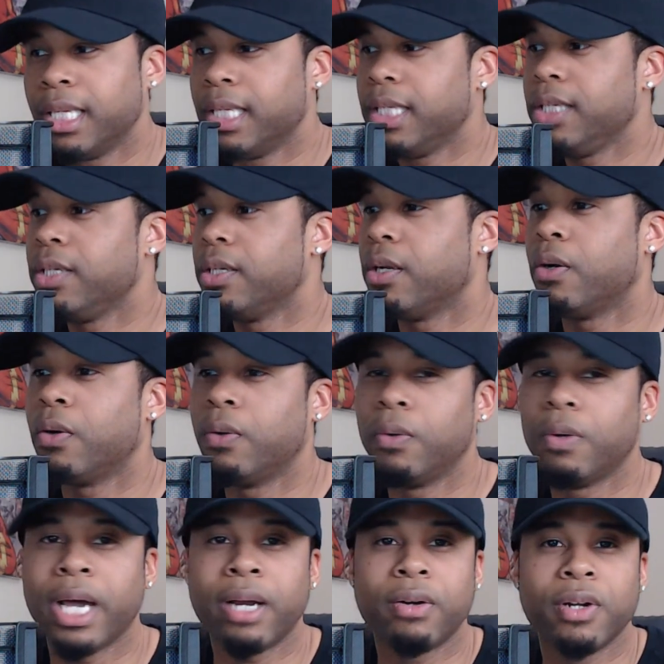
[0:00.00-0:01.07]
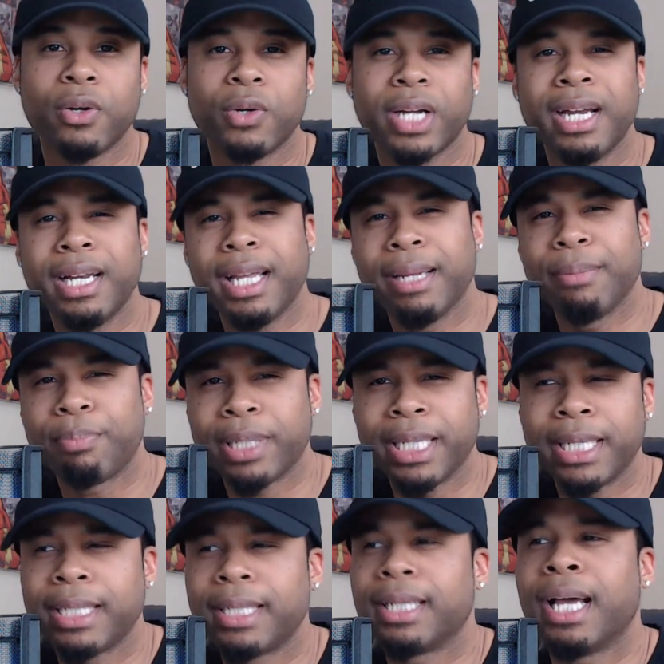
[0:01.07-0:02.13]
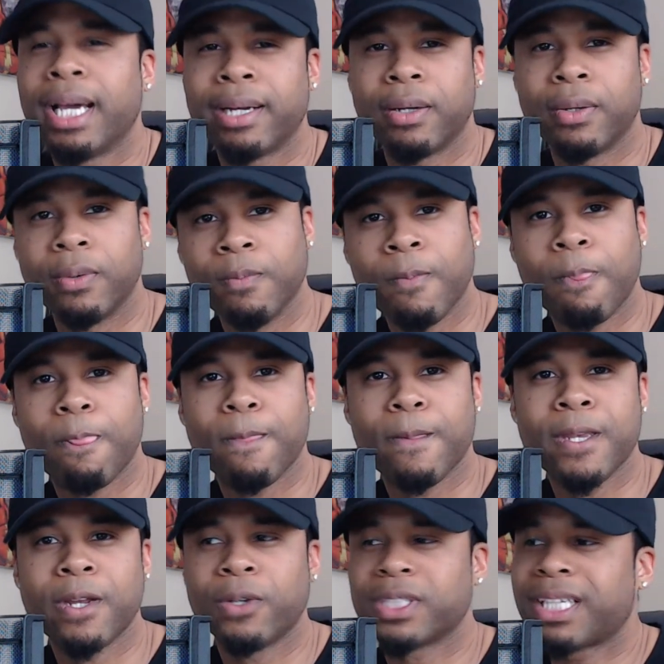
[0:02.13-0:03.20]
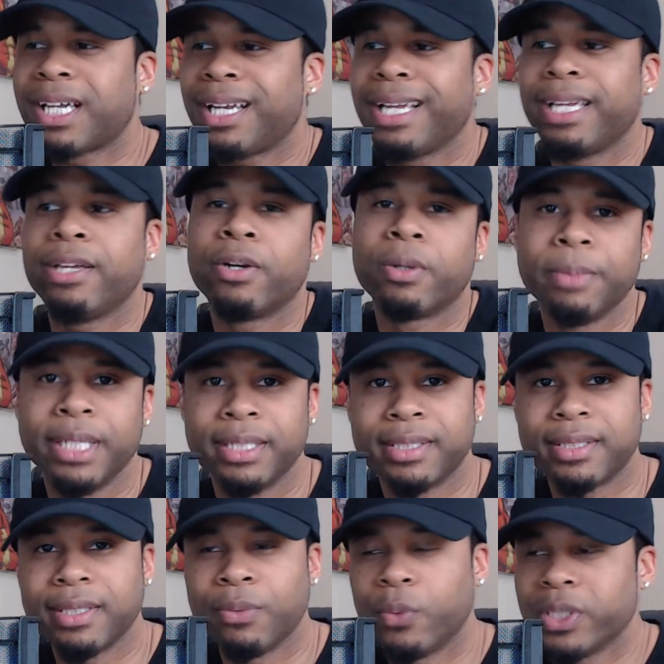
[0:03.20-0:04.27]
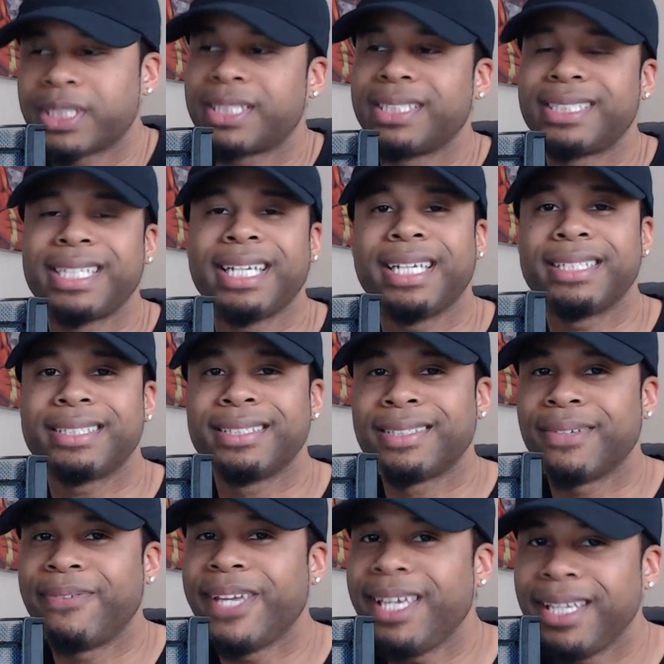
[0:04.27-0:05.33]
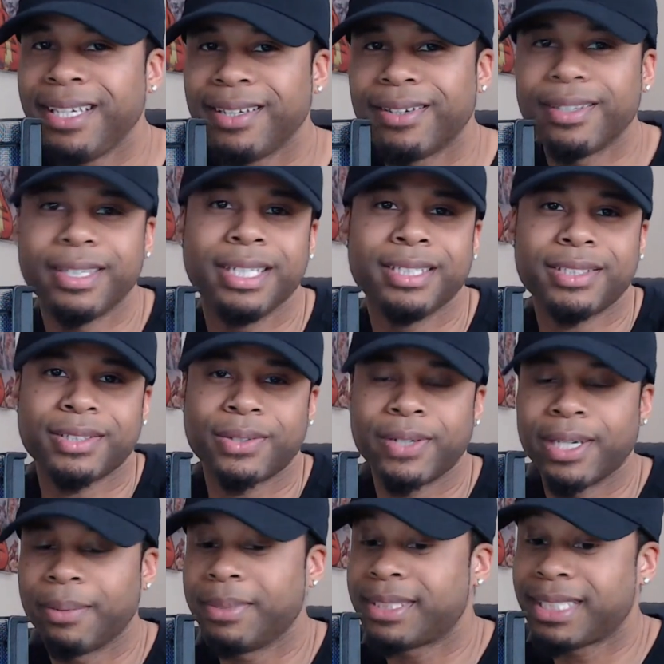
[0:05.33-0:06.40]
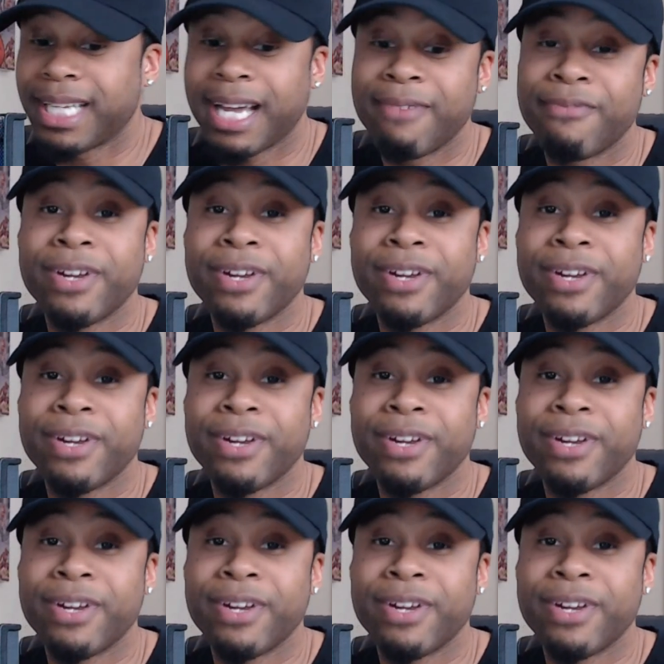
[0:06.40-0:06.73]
you know, I don't know, kind of like playing the lotto. You know, it's kind of like hit or miss. And what's the chances of hitting on Instagram? It's not